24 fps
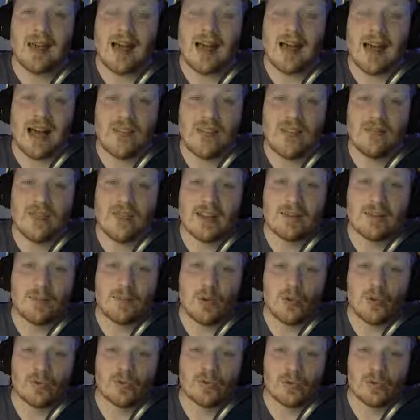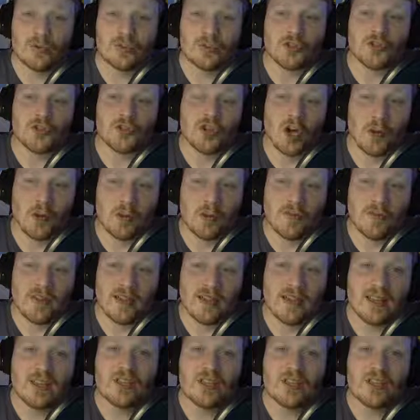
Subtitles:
and then put rules on top of it,